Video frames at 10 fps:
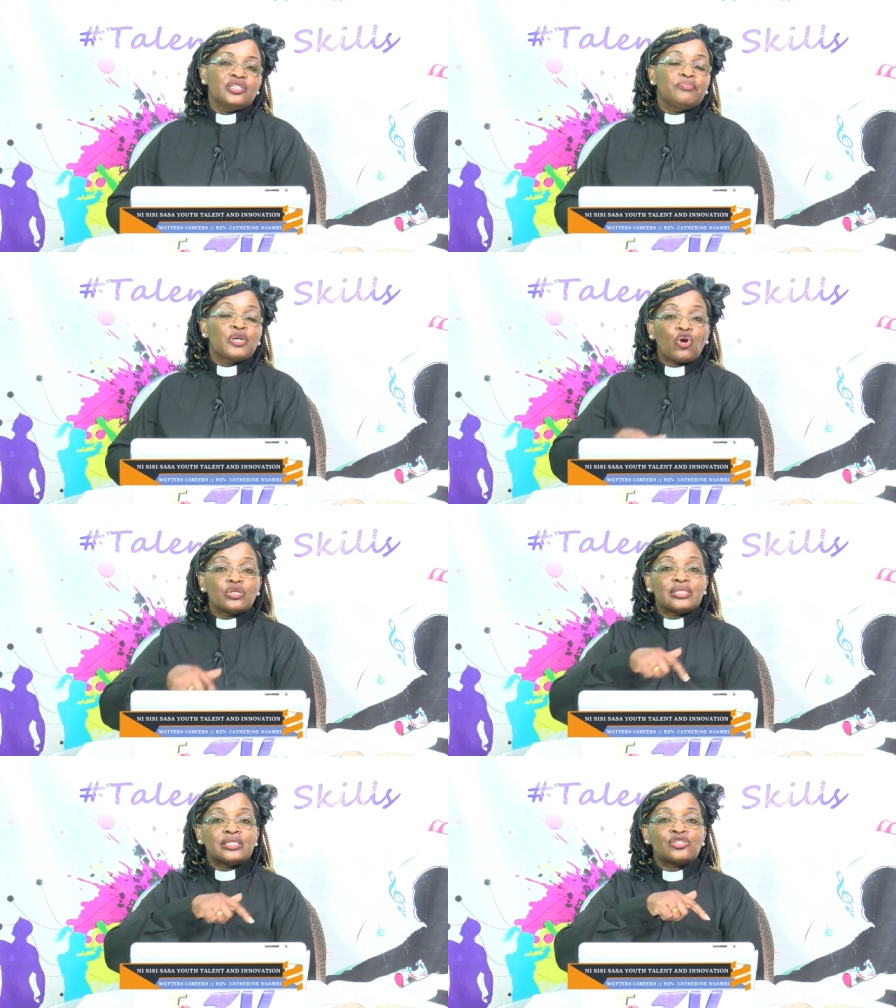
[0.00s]

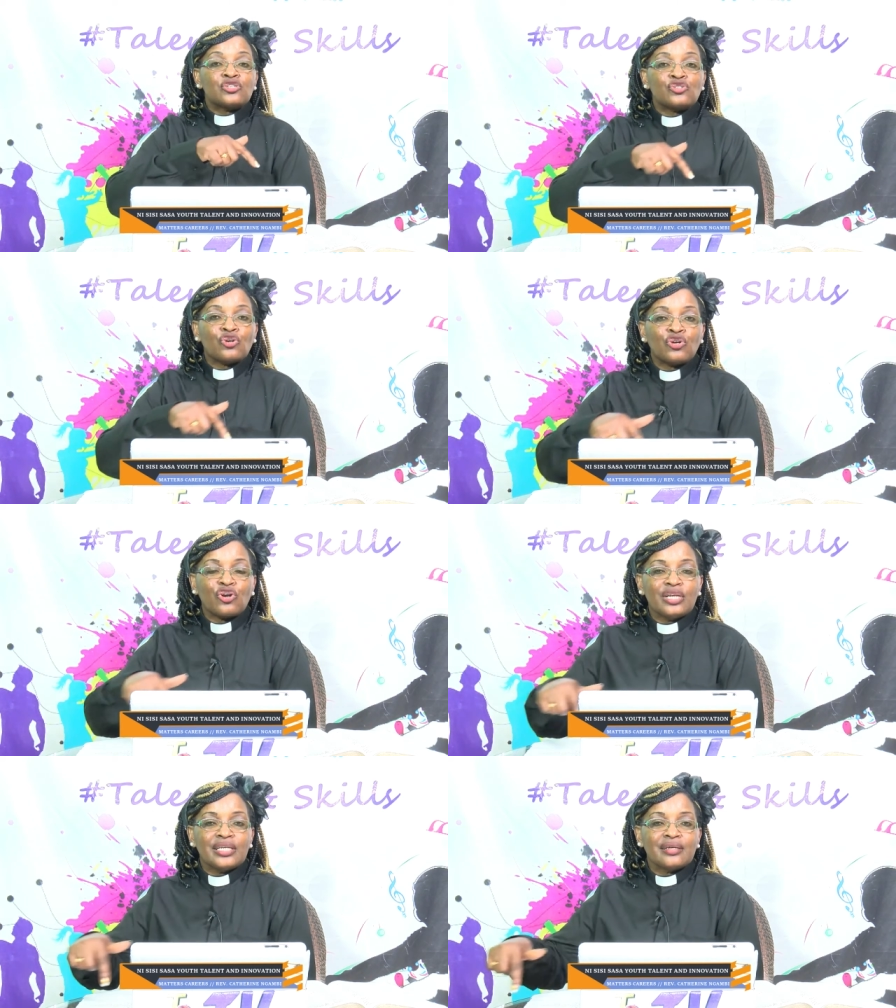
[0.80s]
because it's
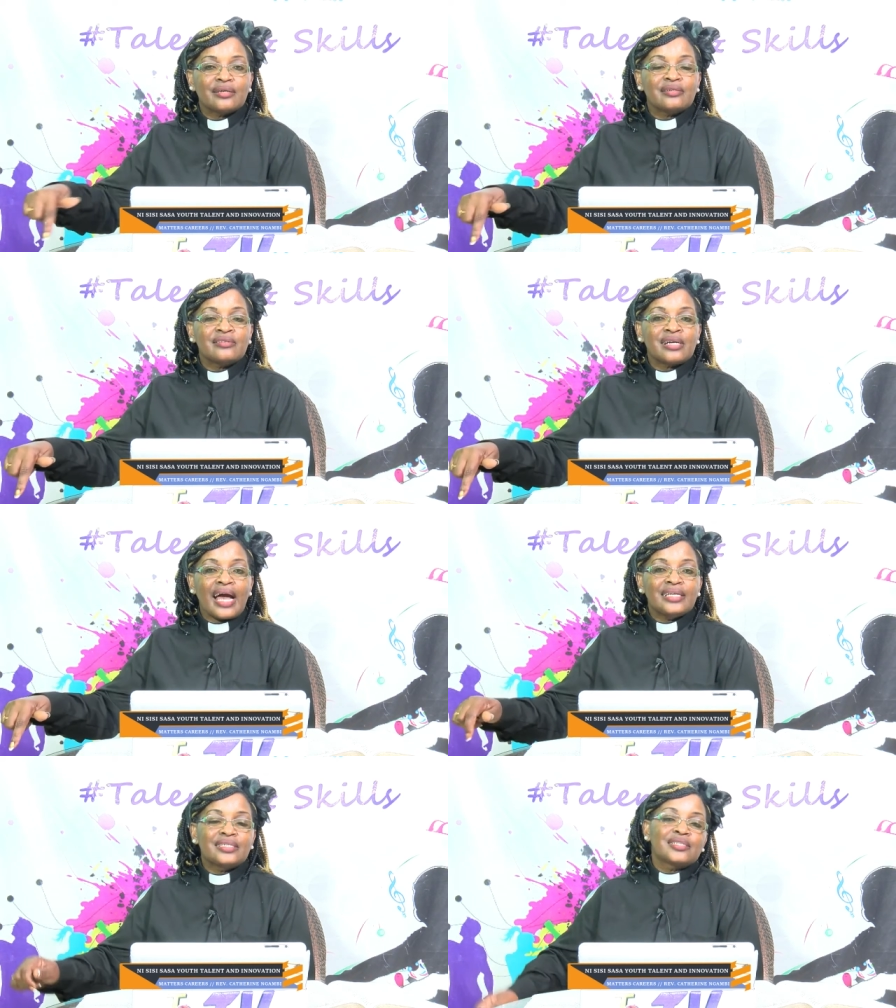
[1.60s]
scrolling
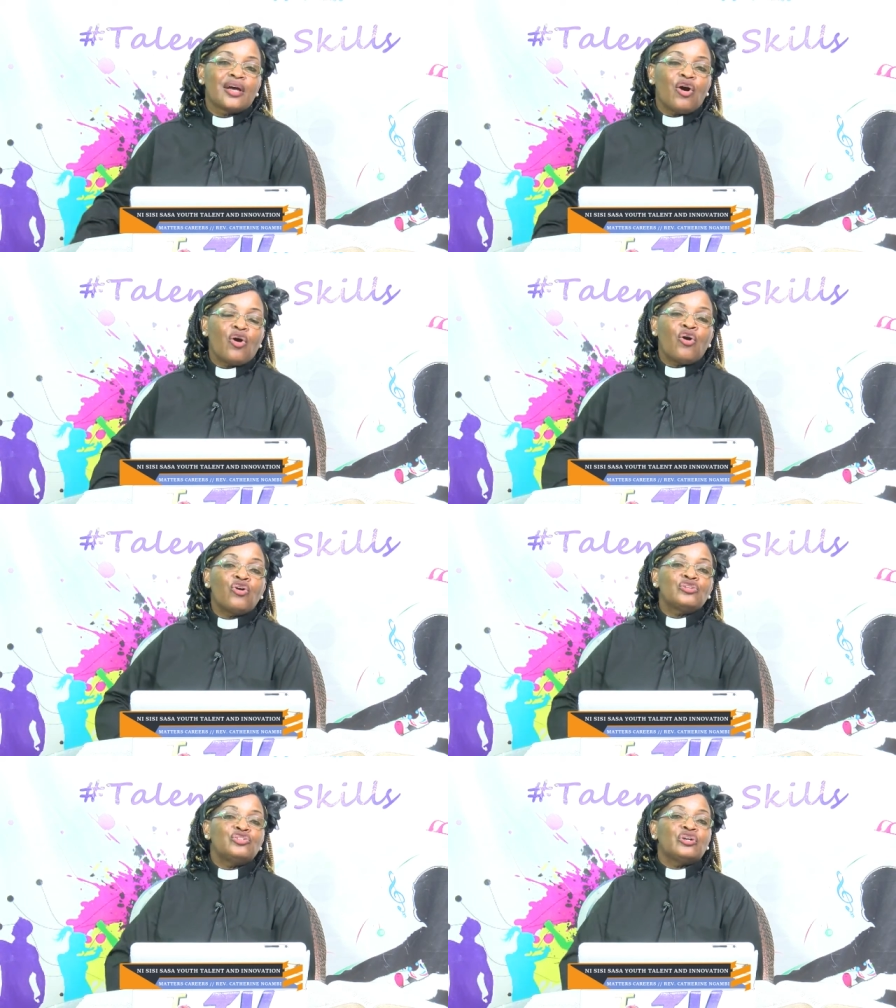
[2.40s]
right
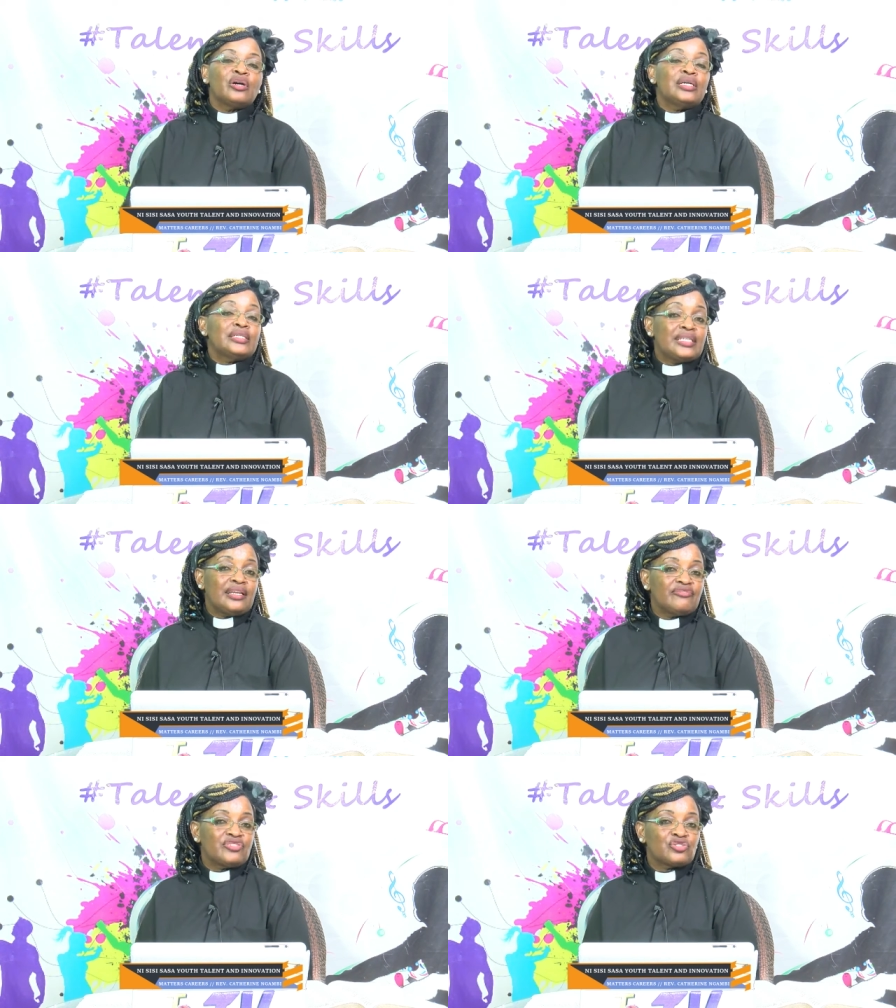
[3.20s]
on your
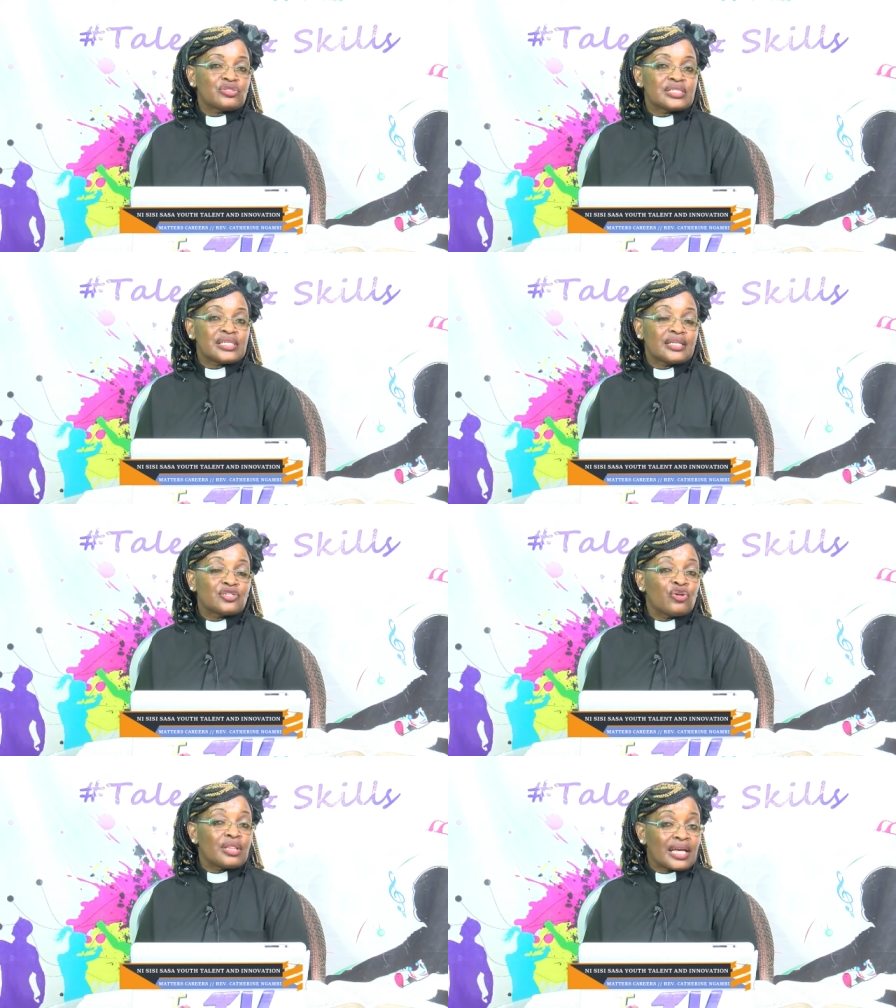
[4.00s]
television set,
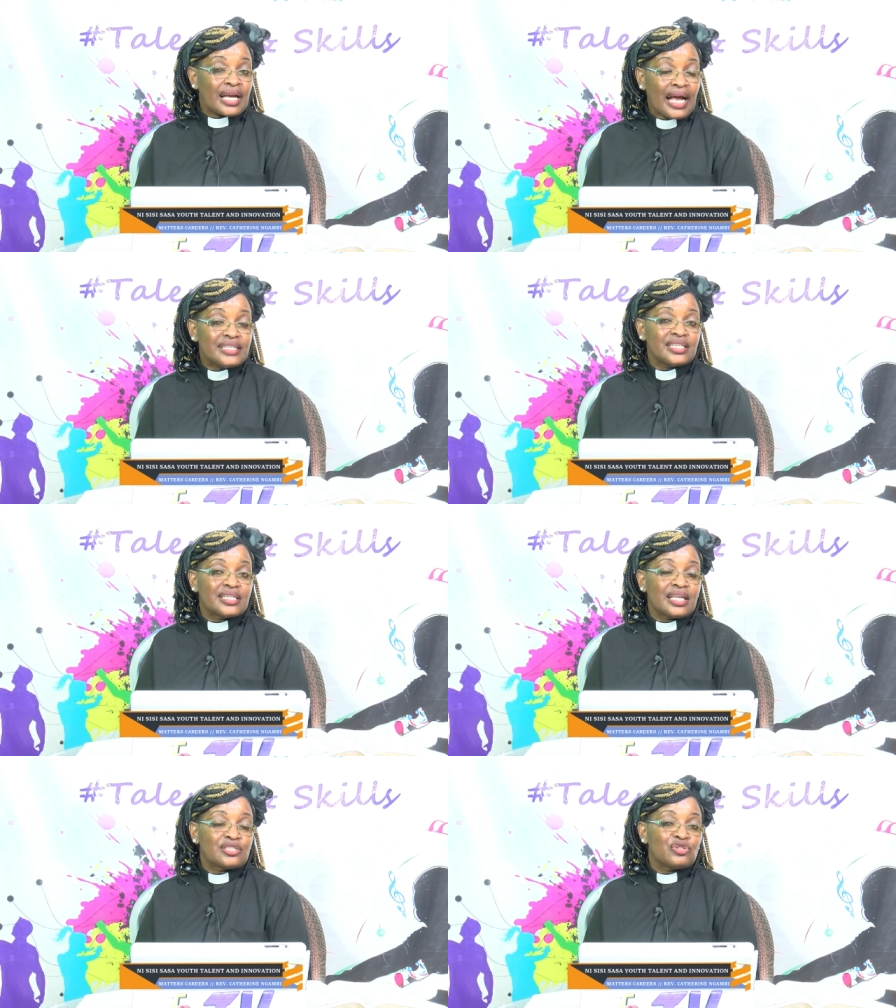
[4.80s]
on the
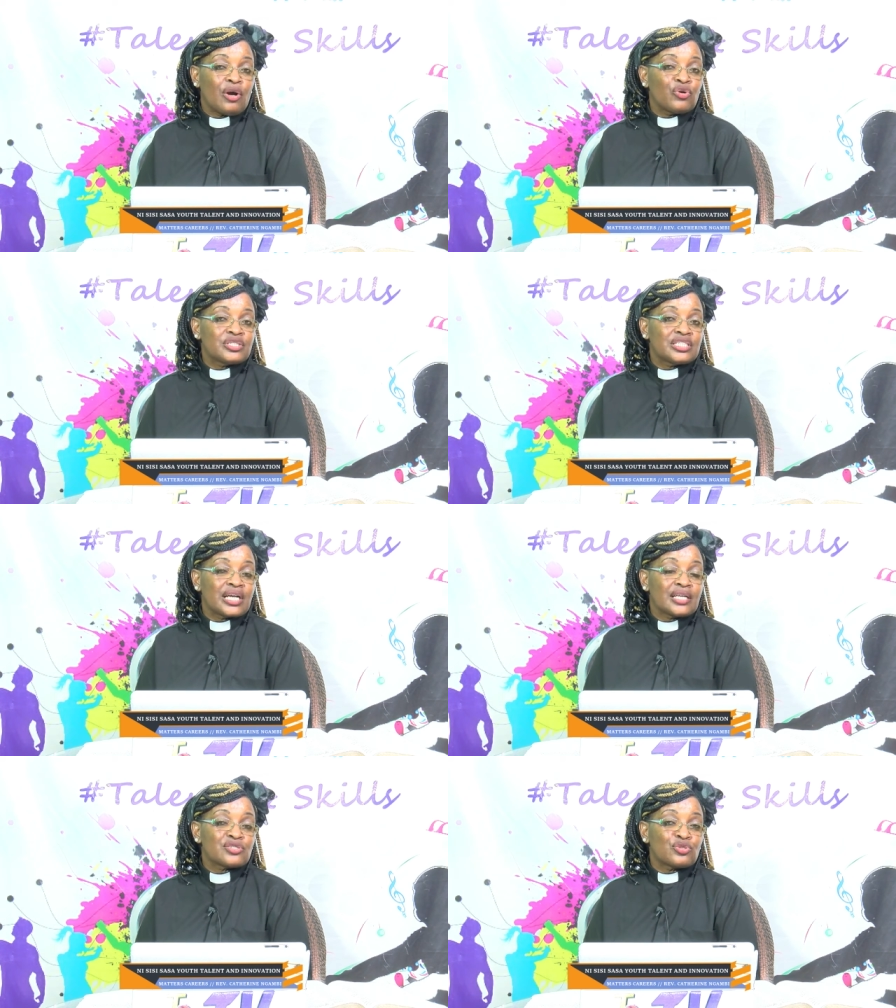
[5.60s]
gadget that you are
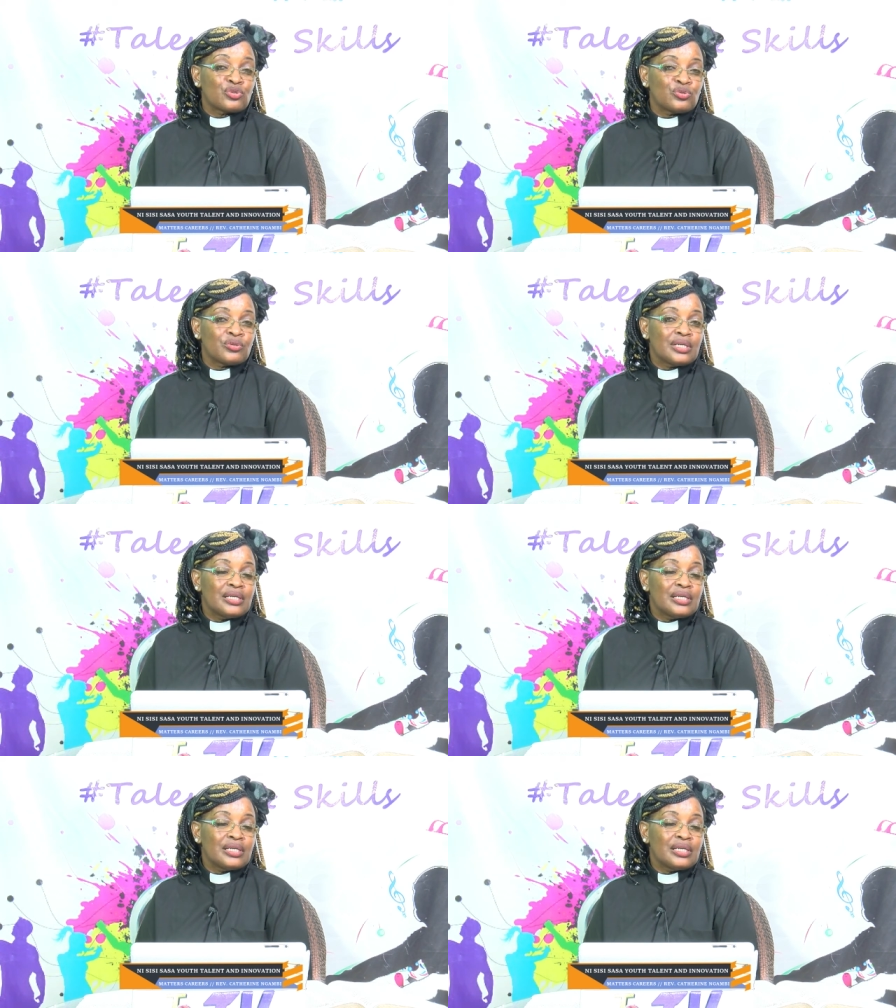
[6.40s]
watching us through.